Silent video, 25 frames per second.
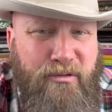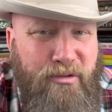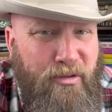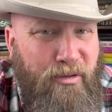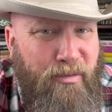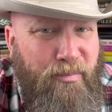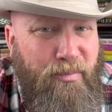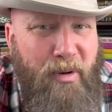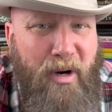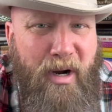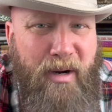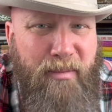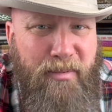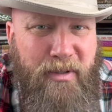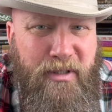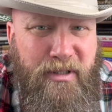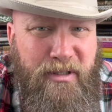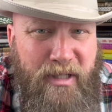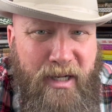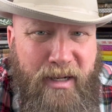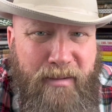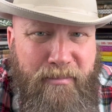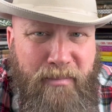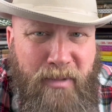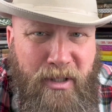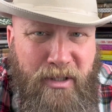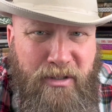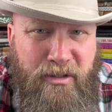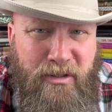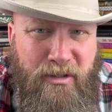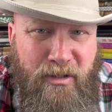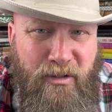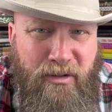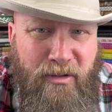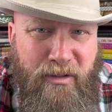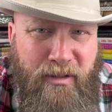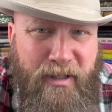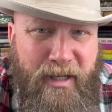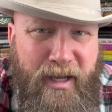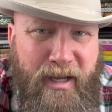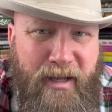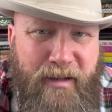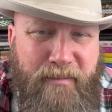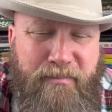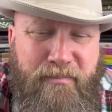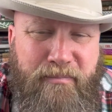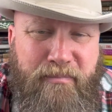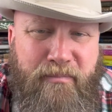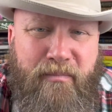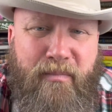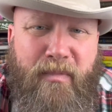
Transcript: so the property's not much to look at.